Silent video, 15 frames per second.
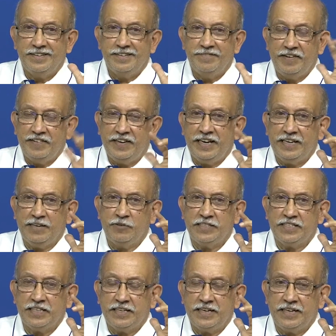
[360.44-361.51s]
we will
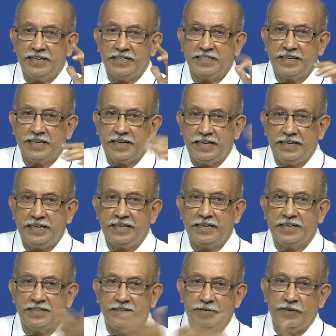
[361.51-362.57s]
announce it and exactly at
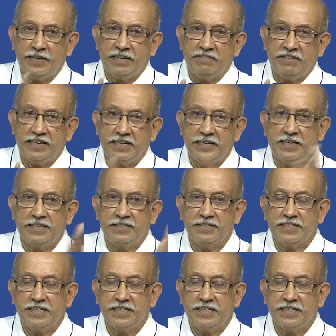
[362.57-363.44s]
uh, 1 hour at uh,